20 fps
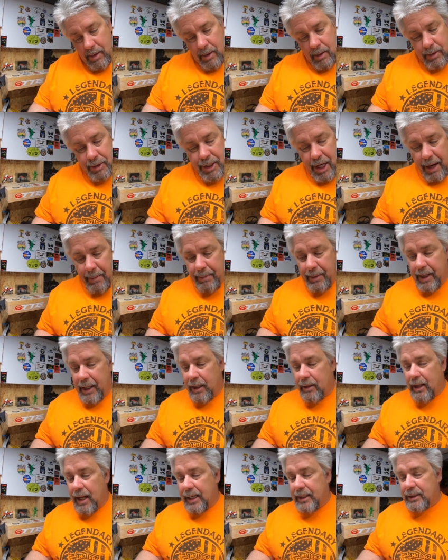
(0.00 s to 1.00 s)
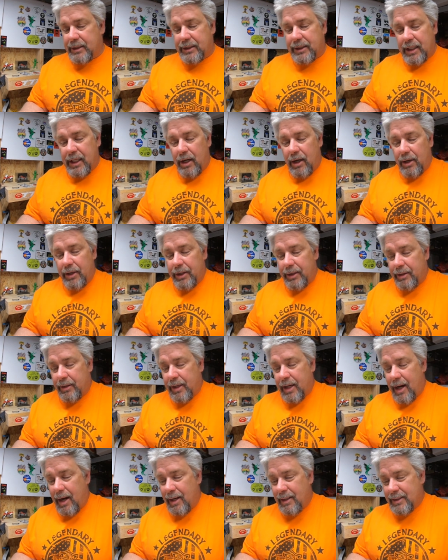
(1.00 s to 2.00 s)
JP, glad to see all your
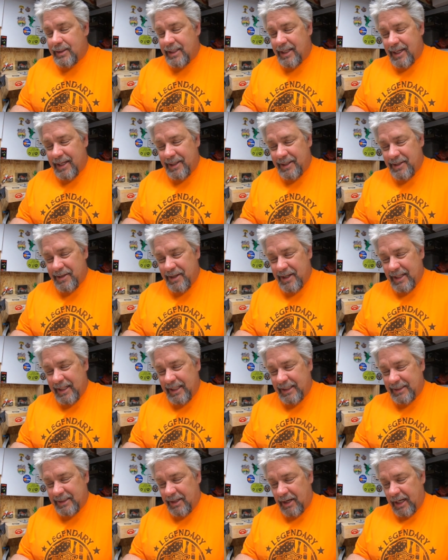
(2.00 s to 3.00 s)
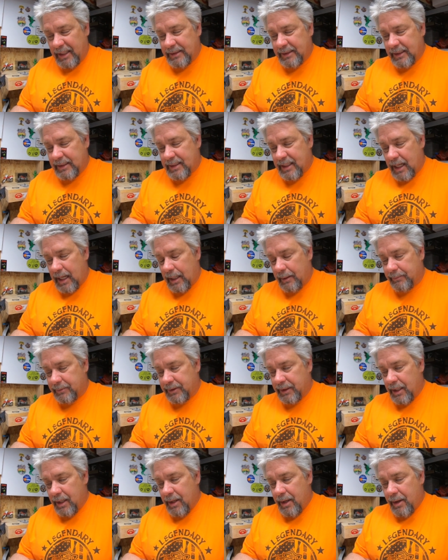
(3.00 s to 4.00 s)
content during these crazy times.
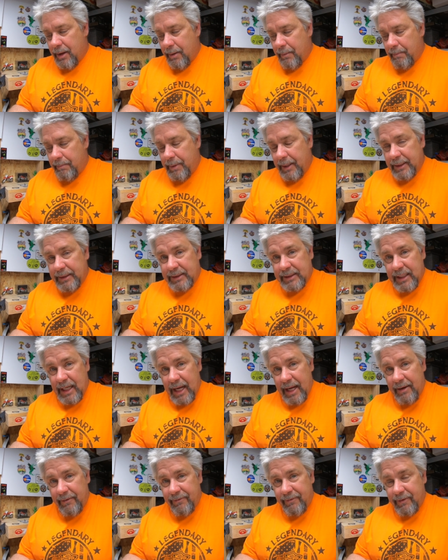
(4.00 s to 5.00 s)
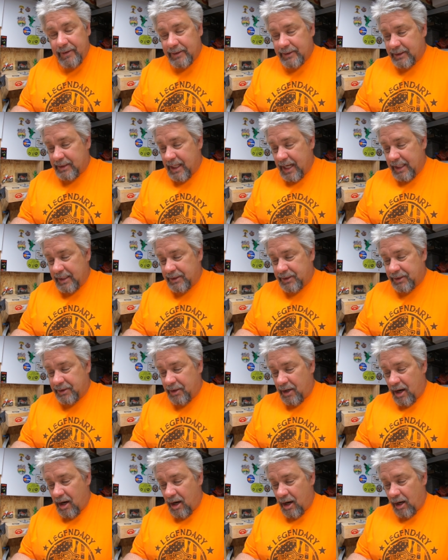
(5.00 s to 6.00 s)
Be safe, stay
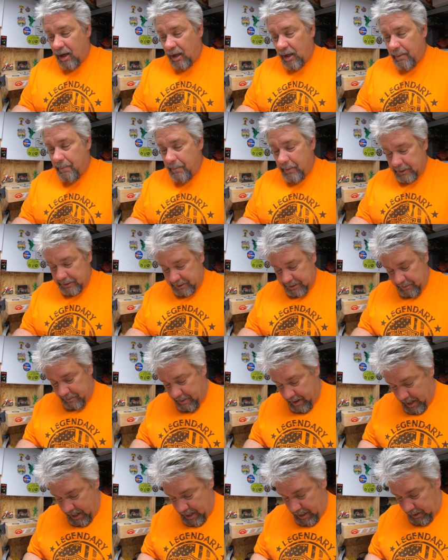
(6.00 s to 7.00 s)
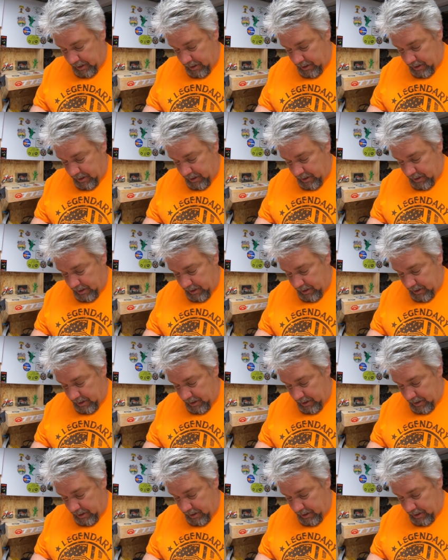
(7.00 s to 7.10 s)
strong, Muncie Man.